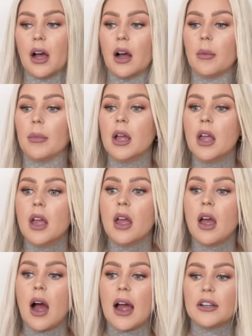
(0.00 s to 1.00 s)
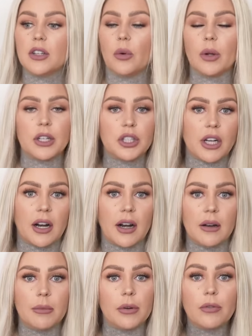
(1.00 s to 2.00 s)
Um, I don't want to share
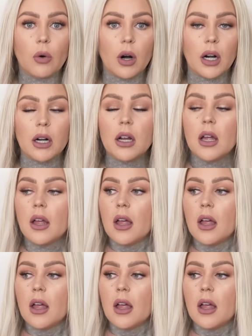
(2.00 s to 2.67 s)
it before,